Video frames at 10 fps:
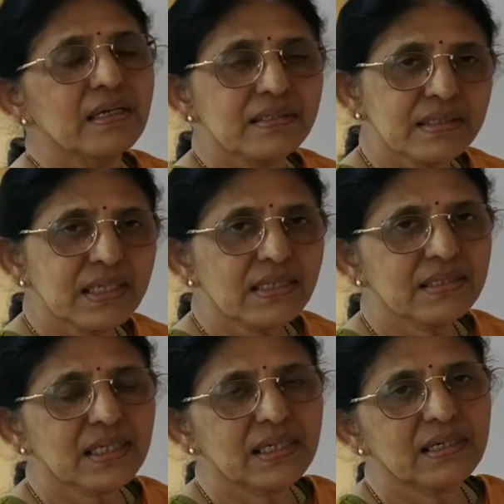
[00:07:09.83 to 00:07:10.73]

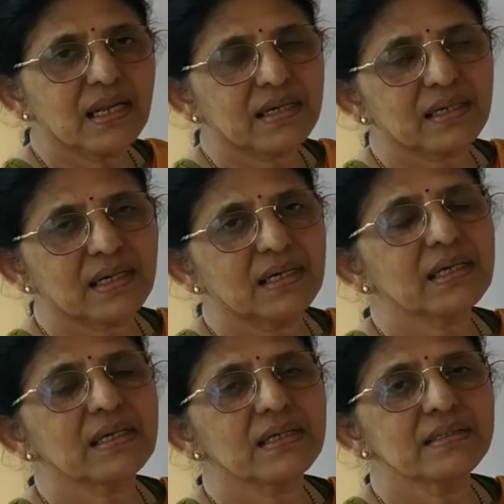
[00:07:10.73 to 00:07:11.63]
statistical data
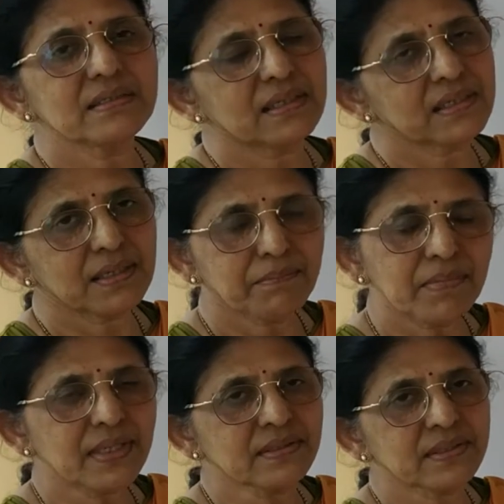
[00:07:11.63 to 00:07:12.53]
is a
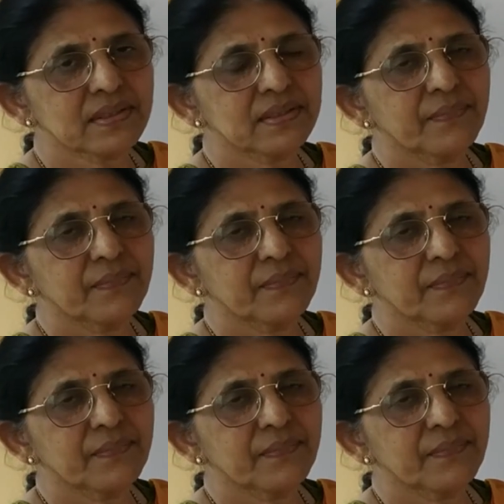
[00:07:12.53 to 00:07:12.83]
must.